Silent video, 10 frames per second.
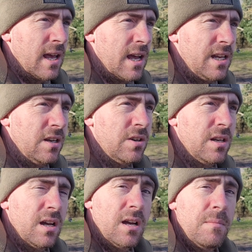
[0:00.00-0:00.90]
And you can
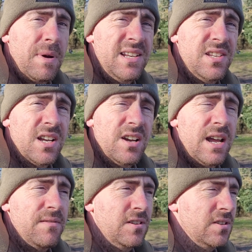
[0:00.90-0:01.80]
basically go and
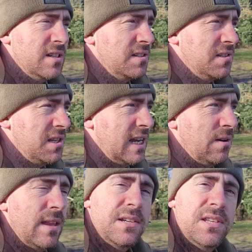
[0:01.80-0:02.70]
have a look and see how
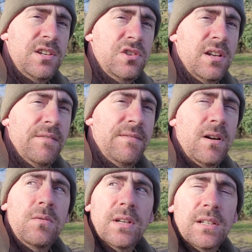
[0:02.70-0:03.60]
that session
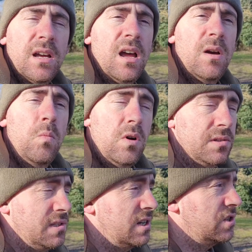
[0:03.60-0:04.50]
unfolded. What a
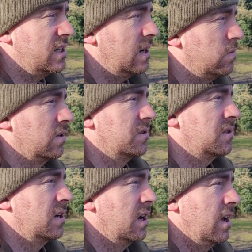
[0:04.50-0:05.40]
session that was.
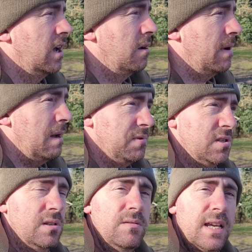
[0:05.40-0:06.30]

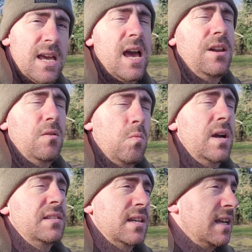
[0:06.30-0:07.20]
Absolutely cannot
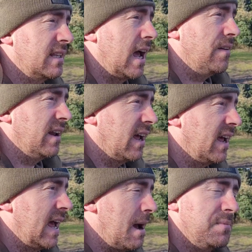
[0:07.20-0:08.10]
wait to get down there.
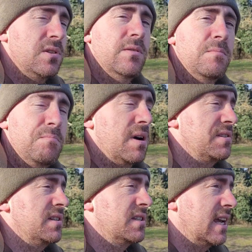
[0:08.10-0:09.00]
Absolutely
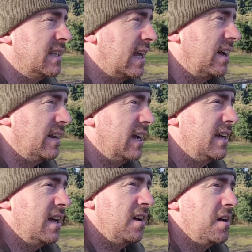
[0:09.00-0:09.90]
buzzing to get down there.
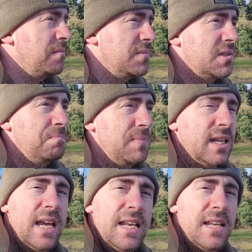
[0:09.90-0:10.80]

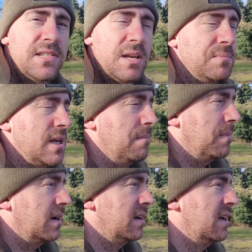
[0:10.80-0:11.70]
Beginning of
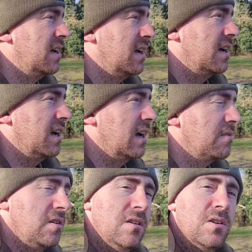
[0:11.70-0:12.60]
September. Got
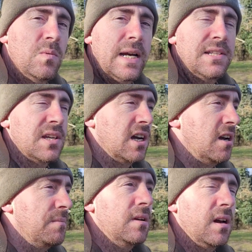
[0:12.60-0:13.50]
a long way to
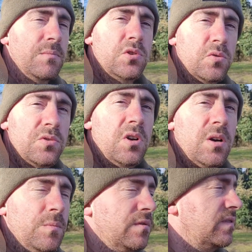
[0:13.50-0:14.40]
go, but I'm sure
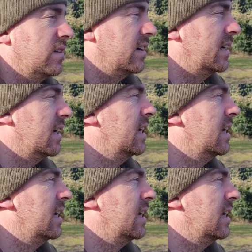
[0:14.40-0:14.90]
time will fly.